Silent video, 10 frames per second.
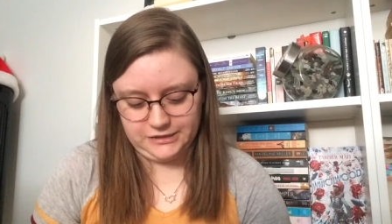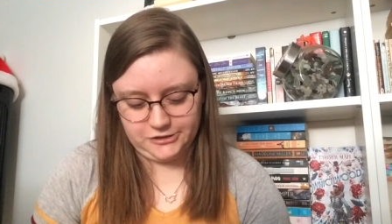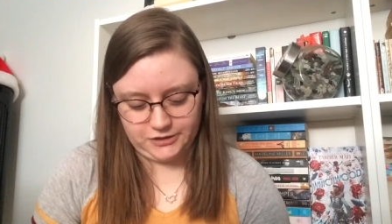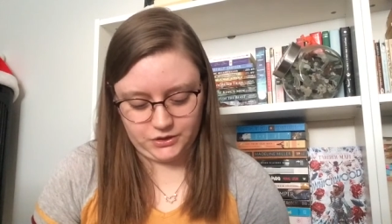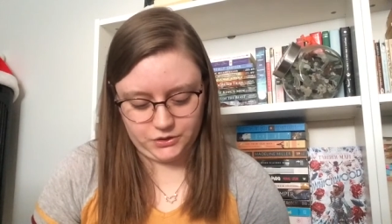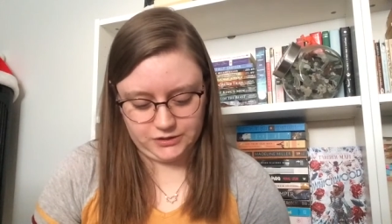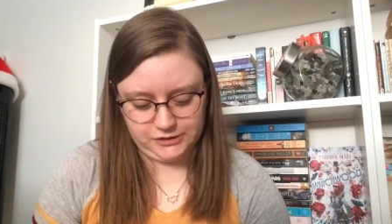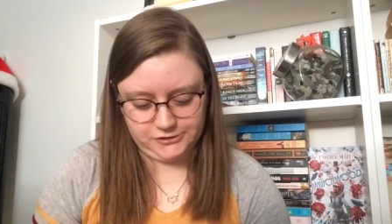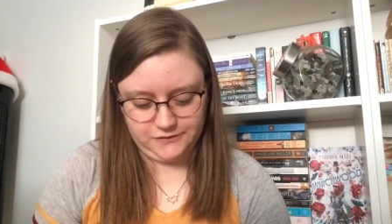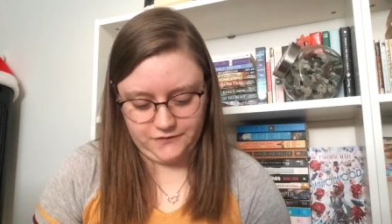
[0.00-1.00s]
took the
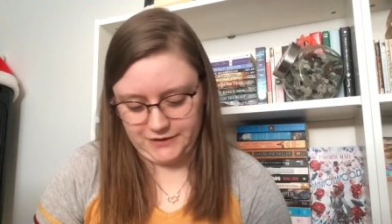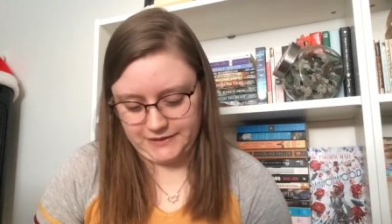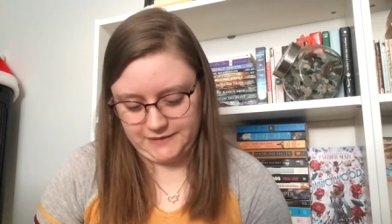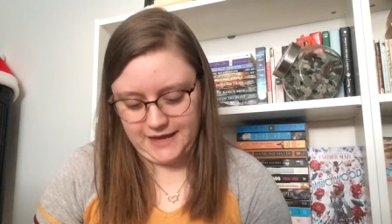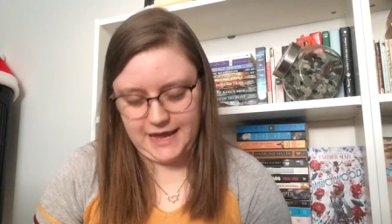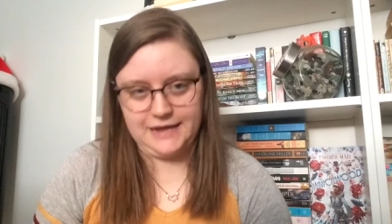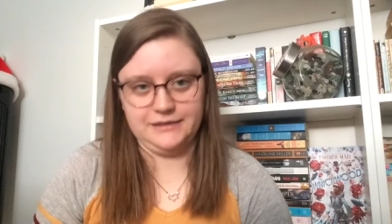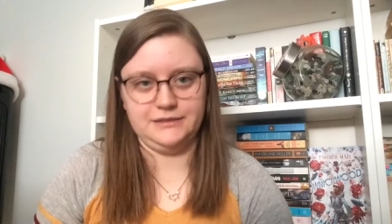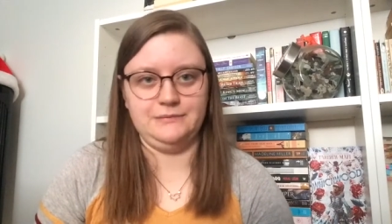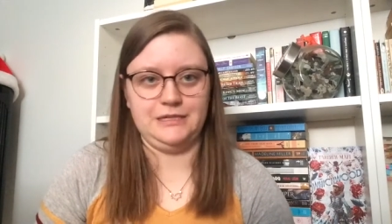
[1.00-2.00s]
girls to
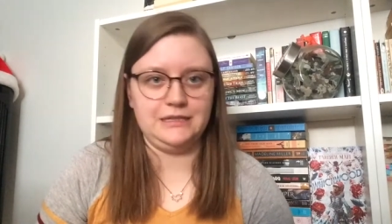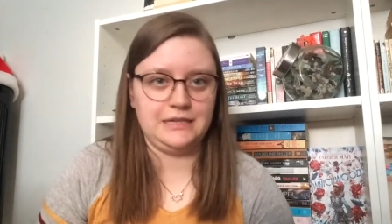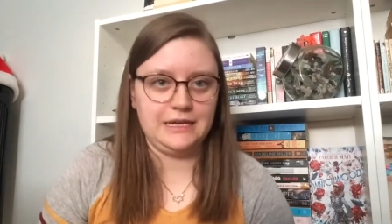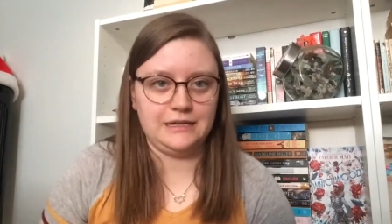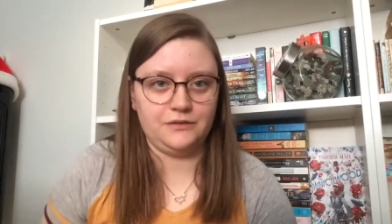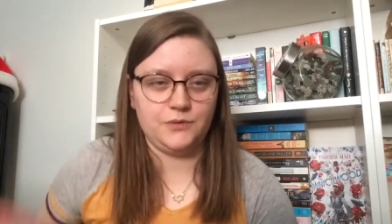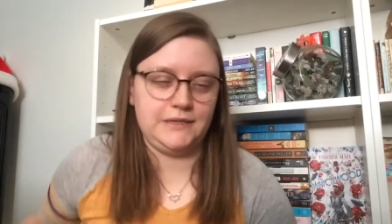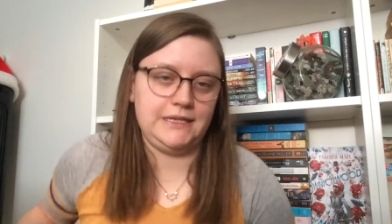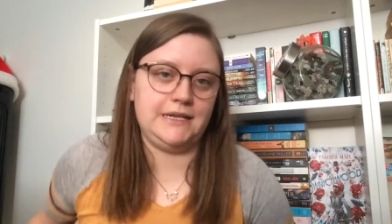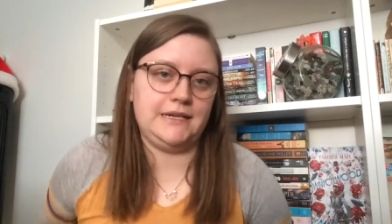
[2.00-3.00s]
Fairyland to meet the king and
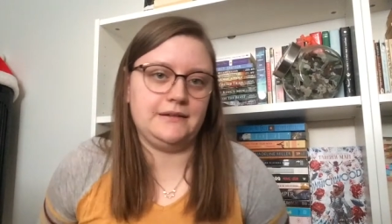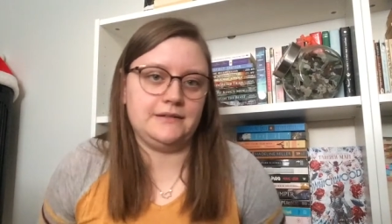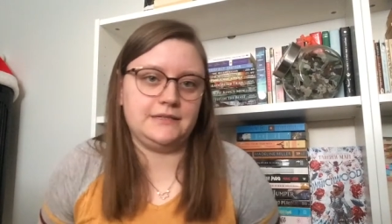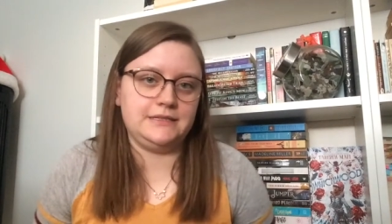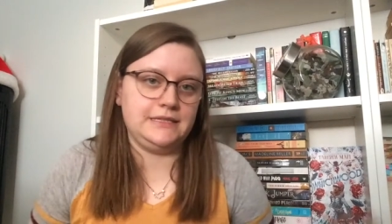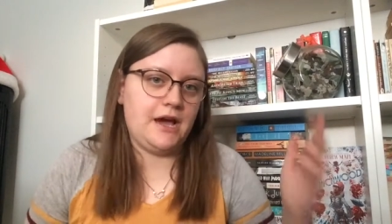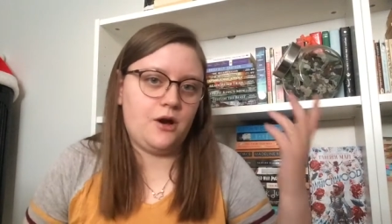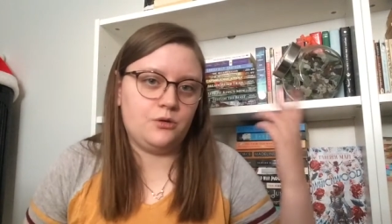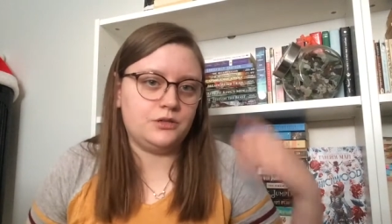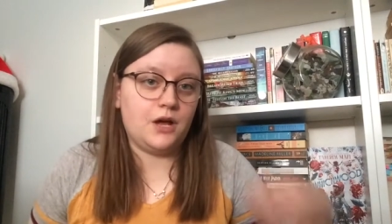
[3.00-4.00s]
queen and to see
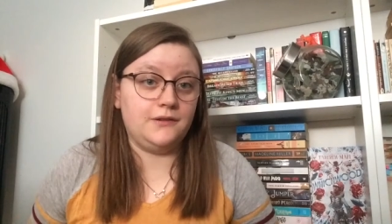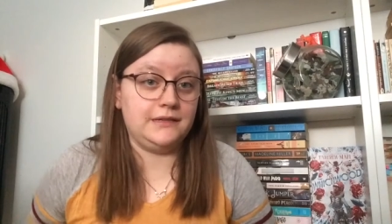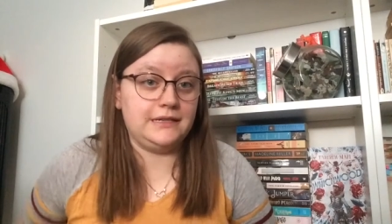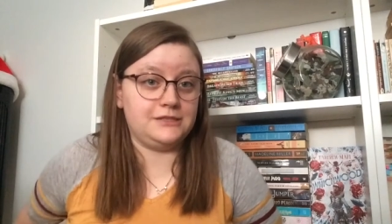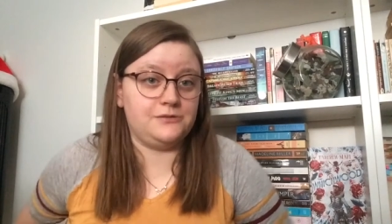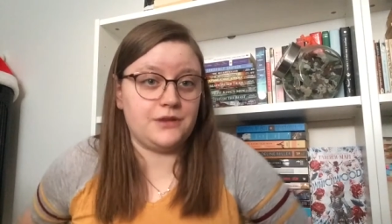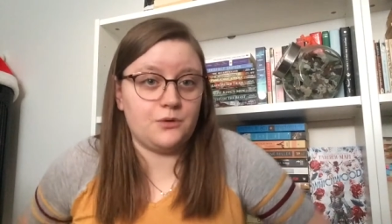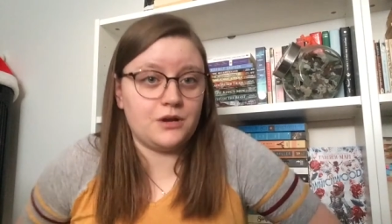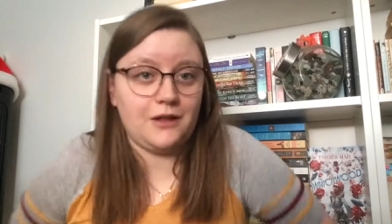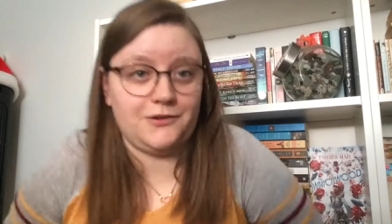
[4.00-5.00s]
how dull it is
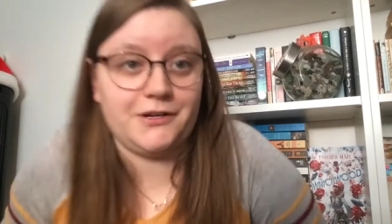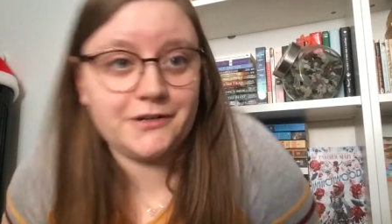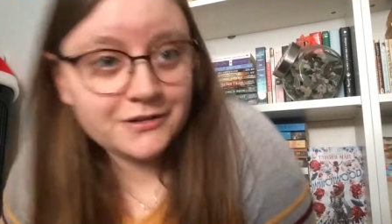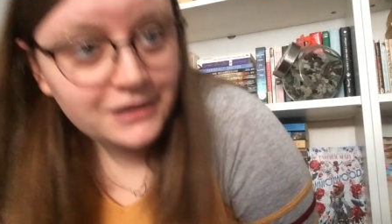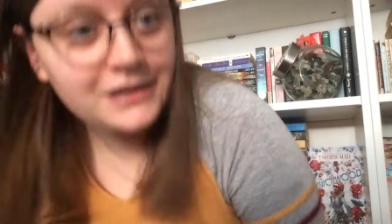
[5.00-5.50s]
without color.